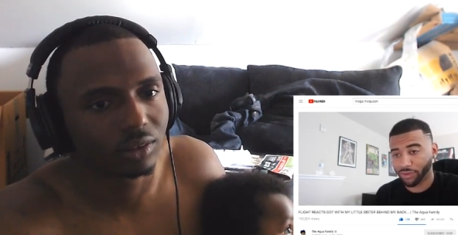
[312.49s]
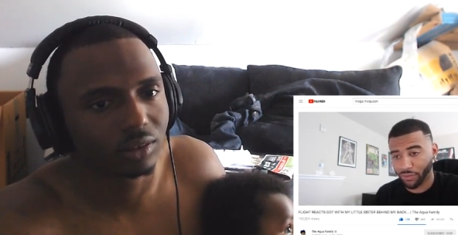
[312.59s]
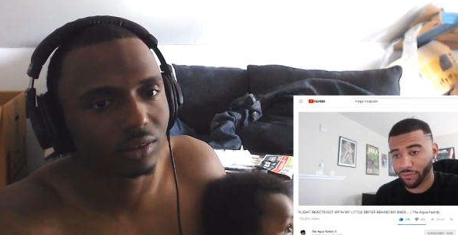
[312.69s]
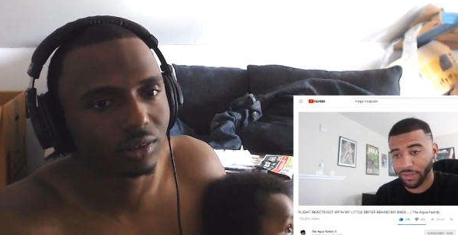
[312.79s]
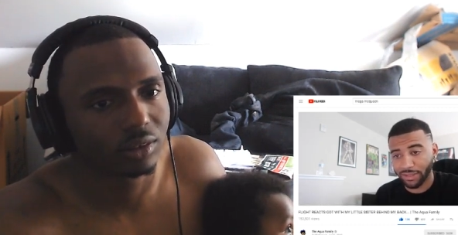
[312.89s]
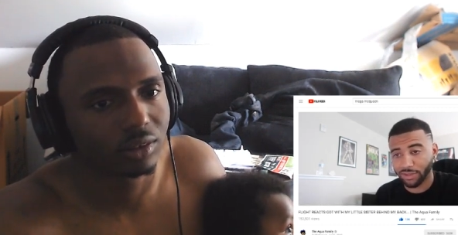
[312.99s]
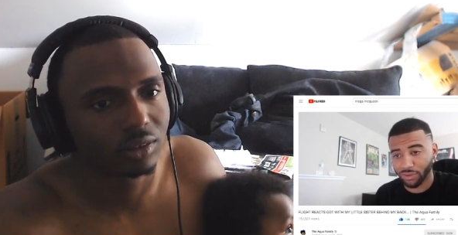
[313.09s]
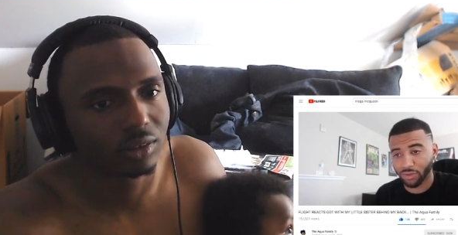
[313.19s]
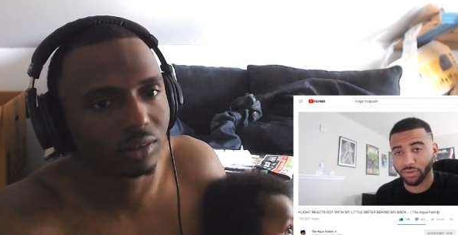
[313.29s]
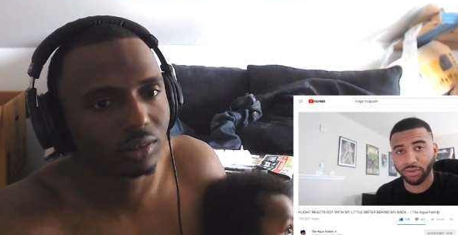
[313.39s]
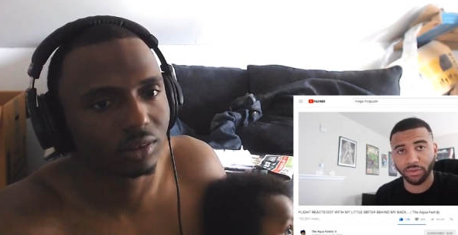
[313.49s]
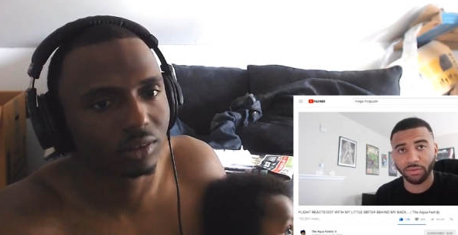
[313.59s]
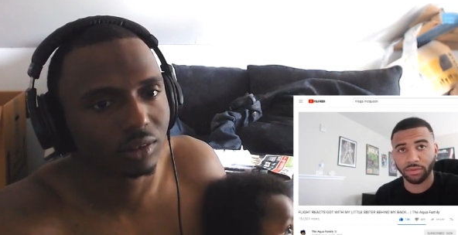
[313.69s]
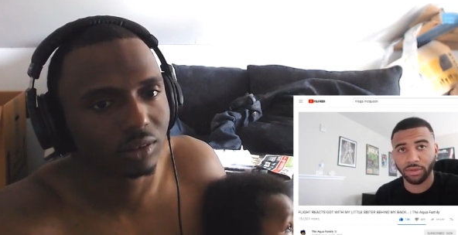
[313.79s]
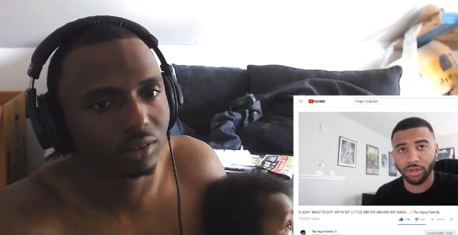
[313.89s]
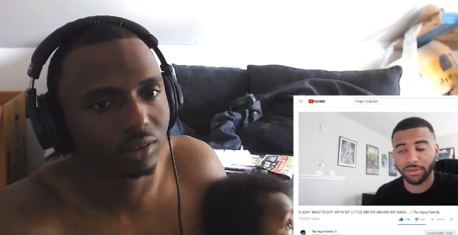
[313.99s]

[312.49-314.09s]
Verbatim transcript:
Speaker 1: Flight's a troll too. You know what